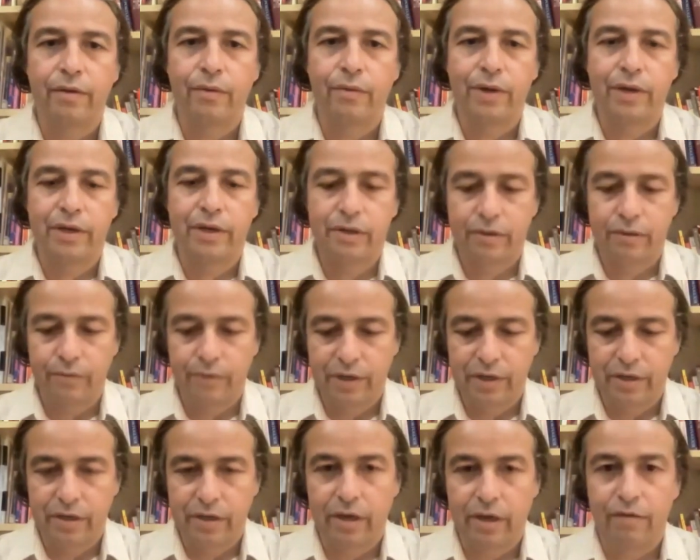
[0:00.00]
which
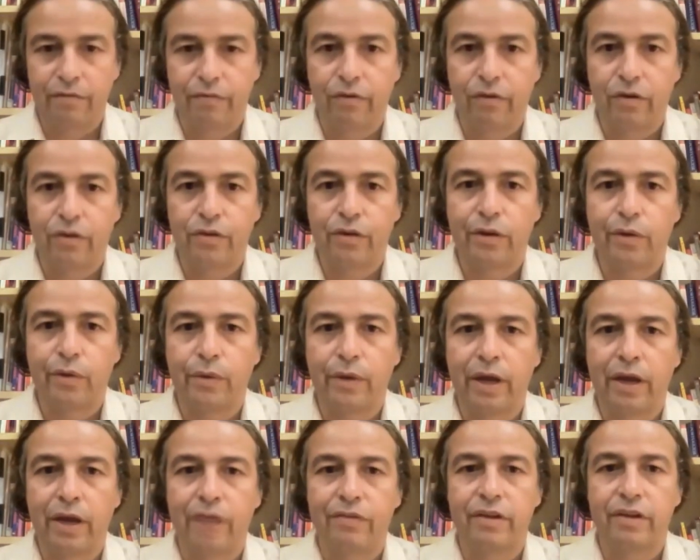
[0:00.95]
which unfortunately
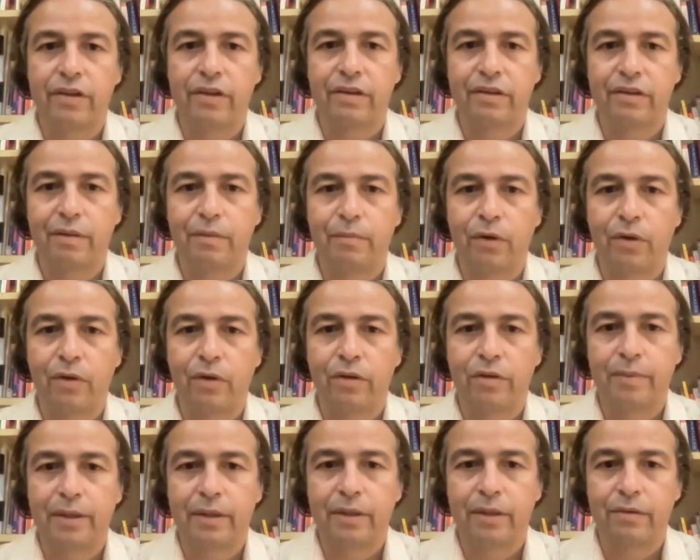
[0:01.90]
we have seen some
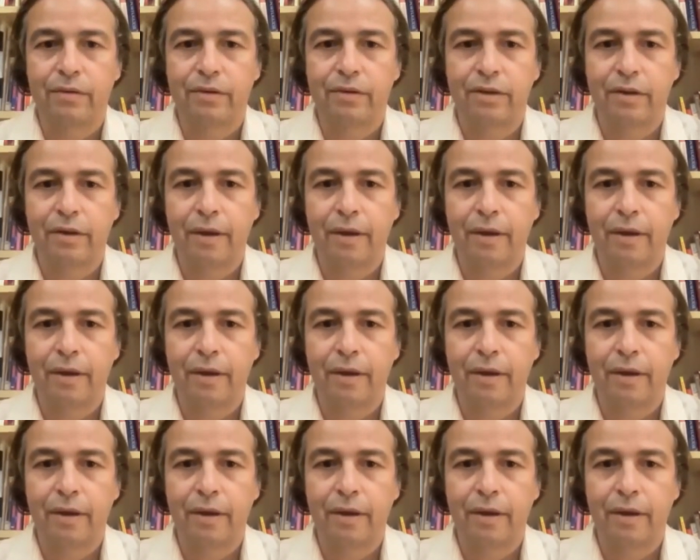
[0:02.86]
hospitals